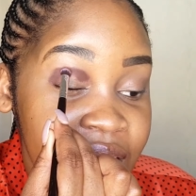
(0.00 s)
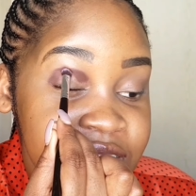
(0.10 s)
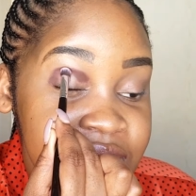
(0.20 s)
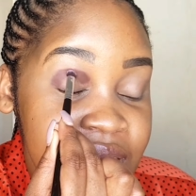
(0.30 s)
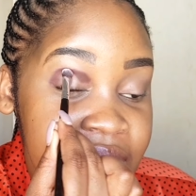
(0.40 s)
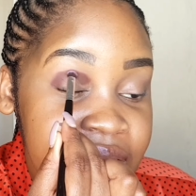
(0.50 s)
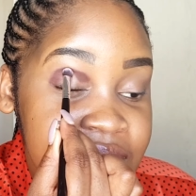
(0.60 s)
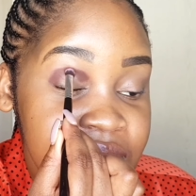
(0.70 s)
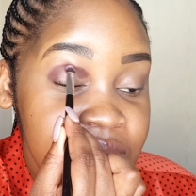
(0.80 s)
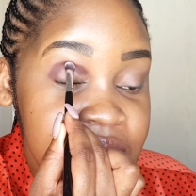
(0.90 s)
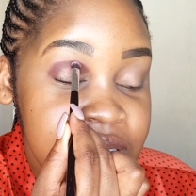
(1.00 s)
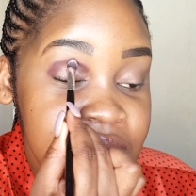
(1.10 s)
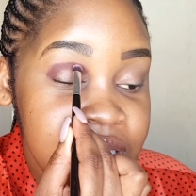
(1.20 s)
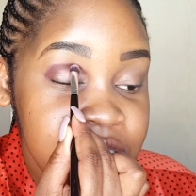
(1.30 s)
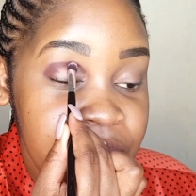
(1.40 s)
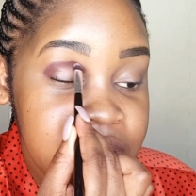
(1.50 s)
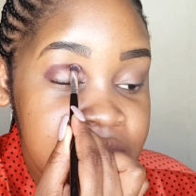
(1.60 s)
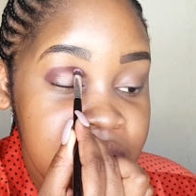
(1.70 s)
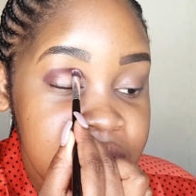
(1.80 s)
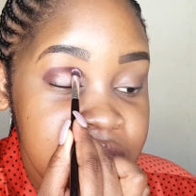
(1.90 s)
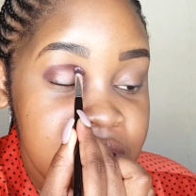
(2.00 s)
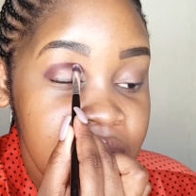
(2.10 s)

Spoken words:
I guess I really didn't expect it.